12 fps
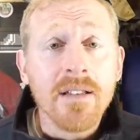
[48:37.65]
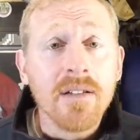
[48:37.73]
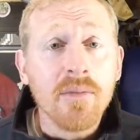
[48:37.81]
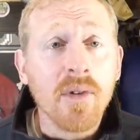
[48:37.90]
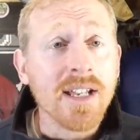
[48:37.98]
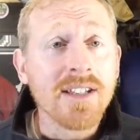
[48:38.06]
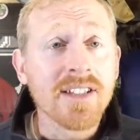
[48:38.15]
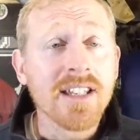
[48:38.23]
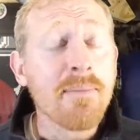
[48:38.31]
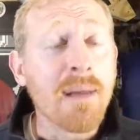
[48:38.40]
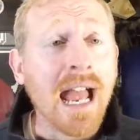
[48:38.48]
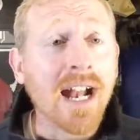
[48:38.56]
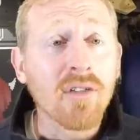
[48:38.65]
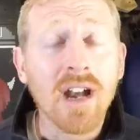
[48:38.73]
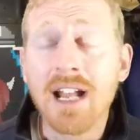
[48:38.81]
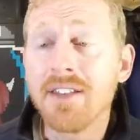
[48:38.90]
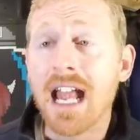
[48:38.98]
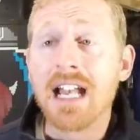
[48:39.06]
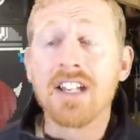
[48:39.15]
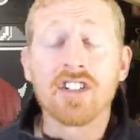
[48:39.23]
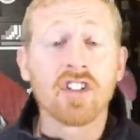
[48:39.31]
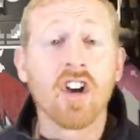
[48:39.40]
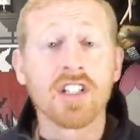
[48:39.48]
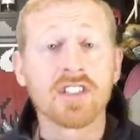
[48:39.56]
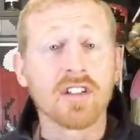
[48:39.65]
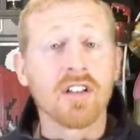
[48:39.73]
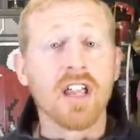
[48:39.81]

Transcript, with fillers: when he's in the background and he starts